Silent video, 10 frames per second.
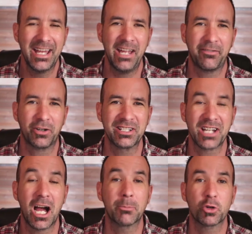Hey friends,
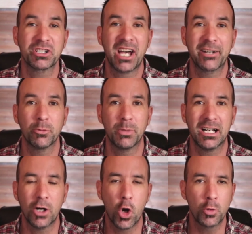I'm Chris
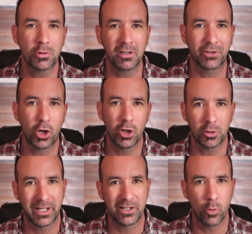Heidlebaugh, owner of
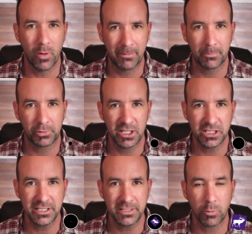Colorado Web Impressions,